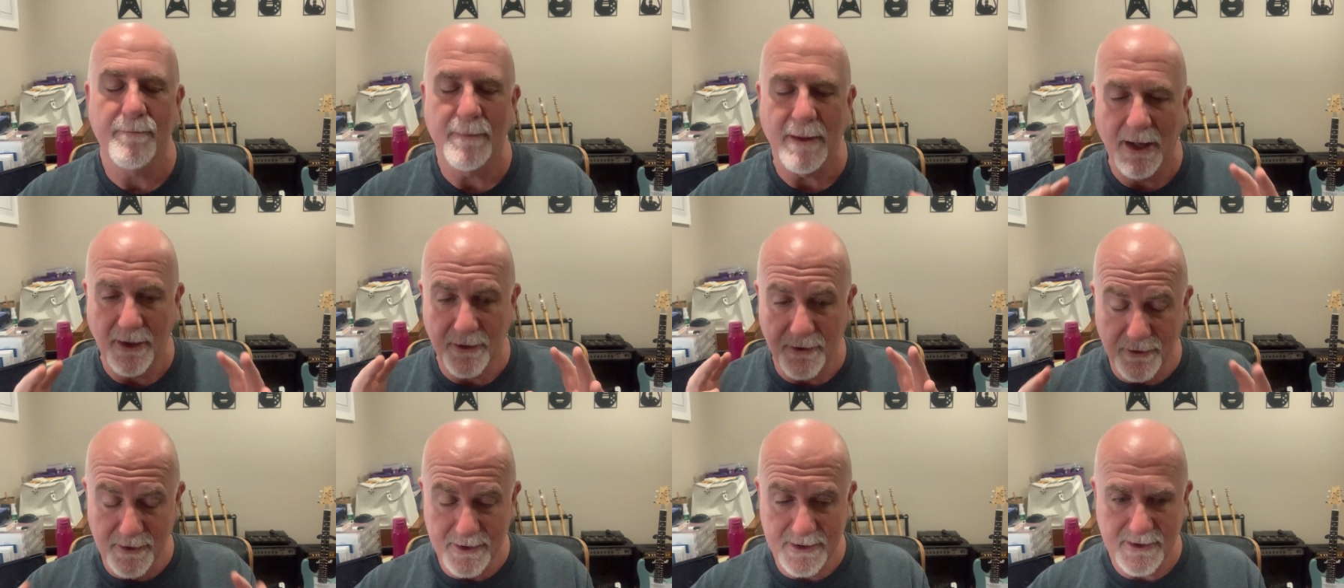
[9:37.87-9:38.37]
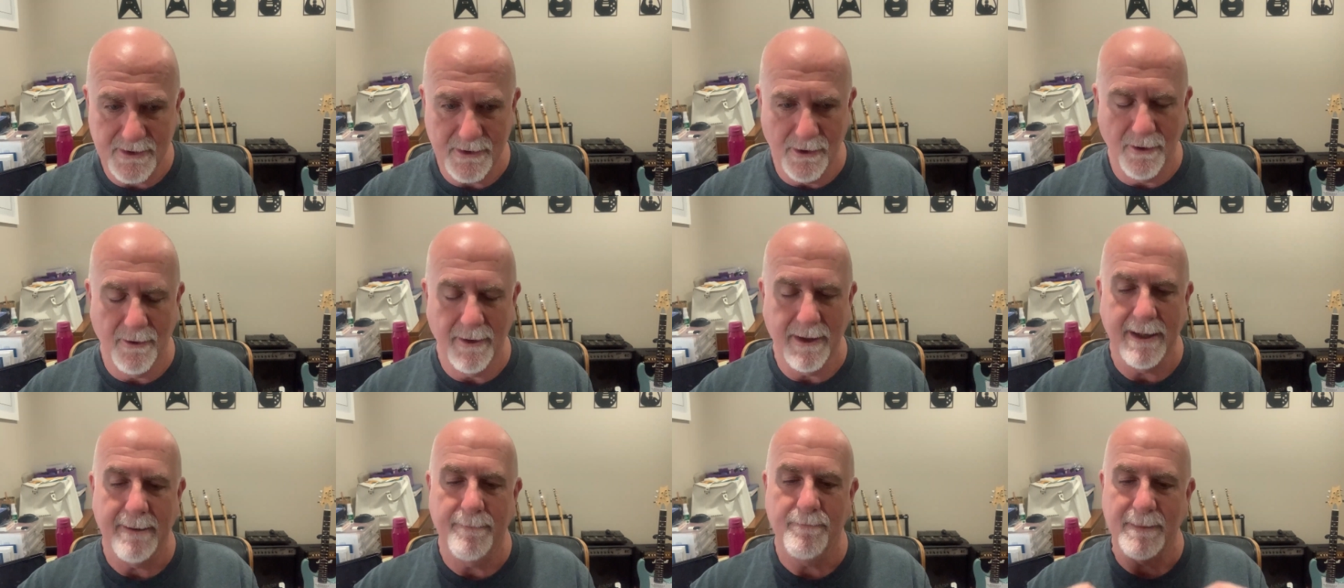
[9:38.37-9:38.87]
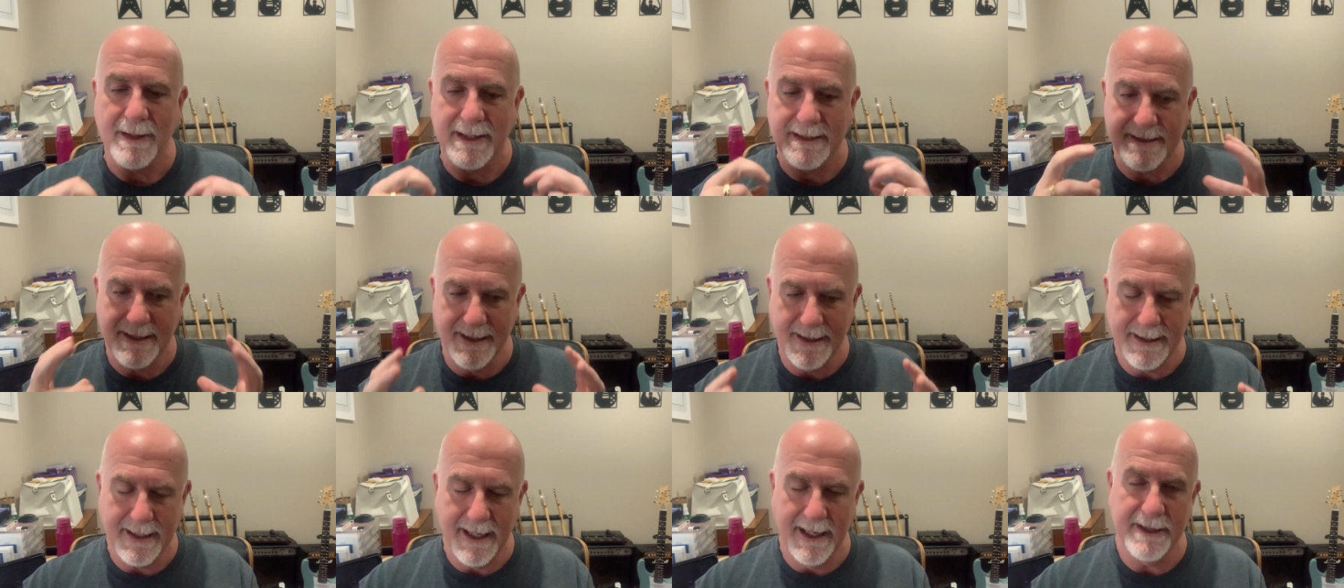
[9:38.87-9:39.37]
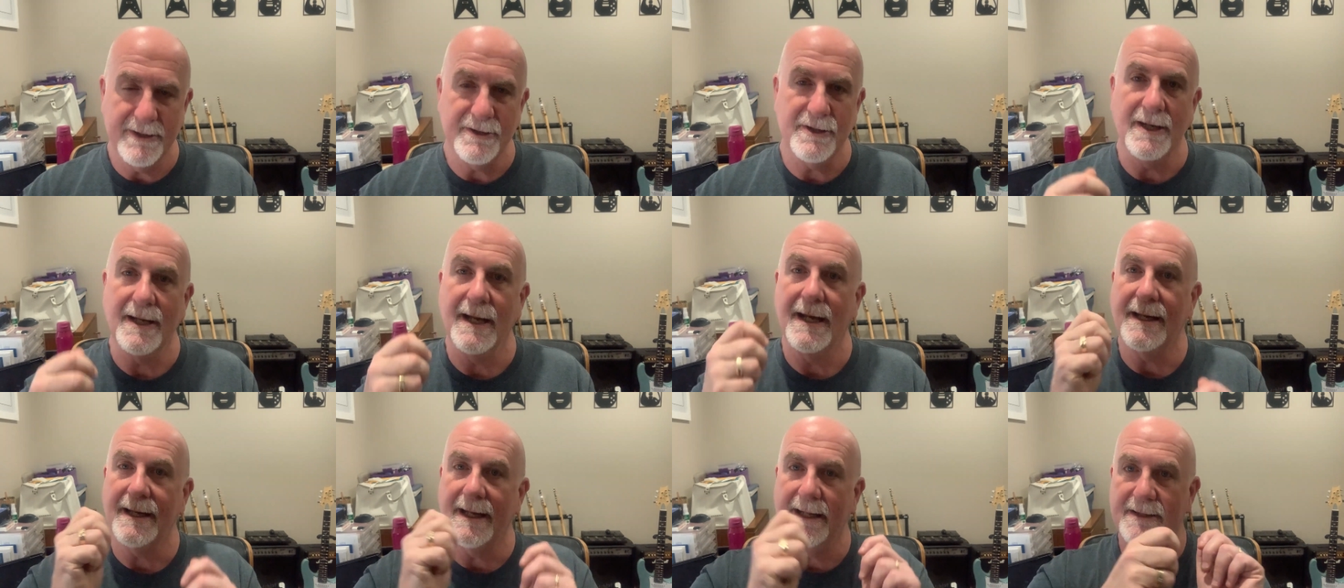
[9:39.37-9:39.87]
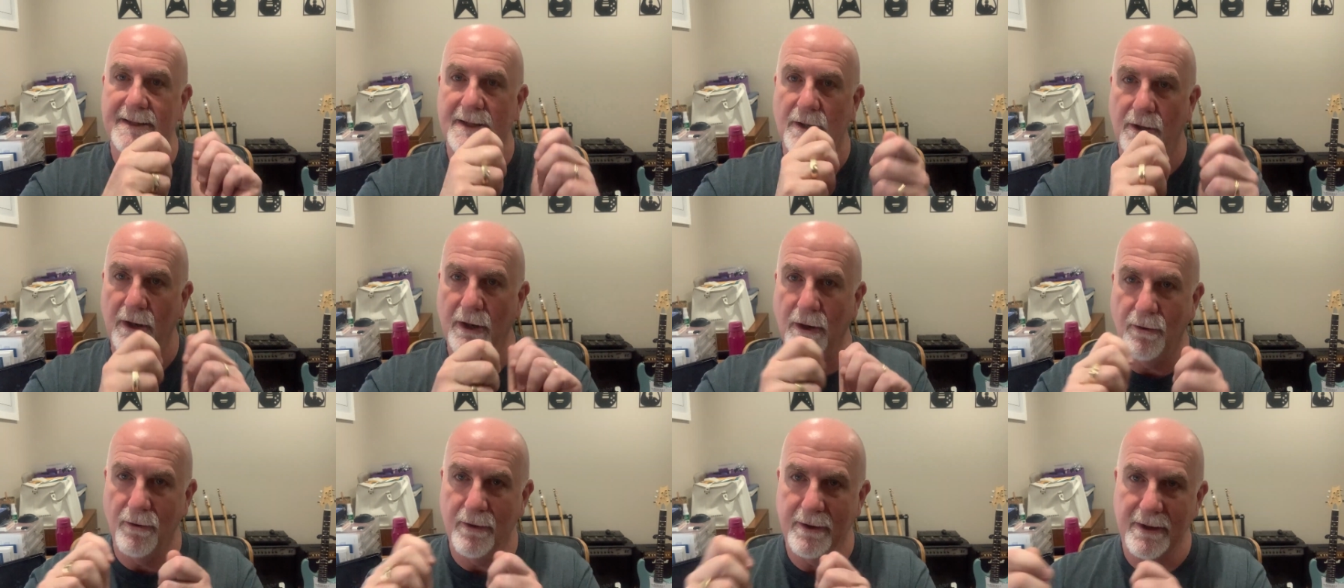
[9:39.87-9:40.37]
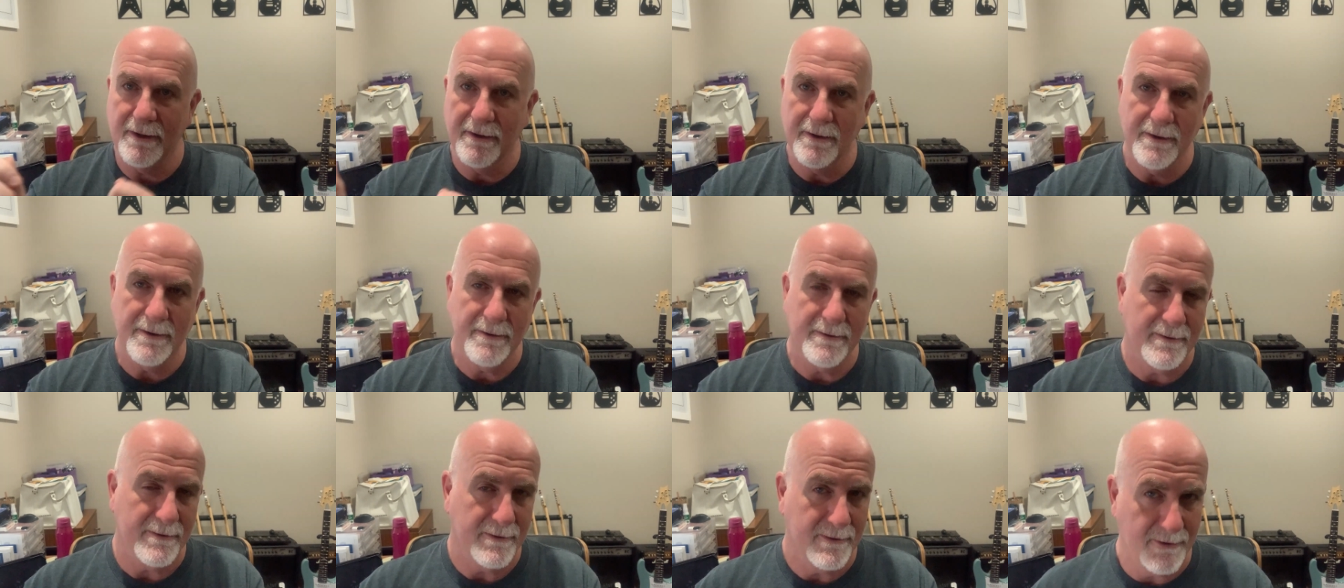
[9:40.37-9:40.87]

A good story that's engaging, gets all your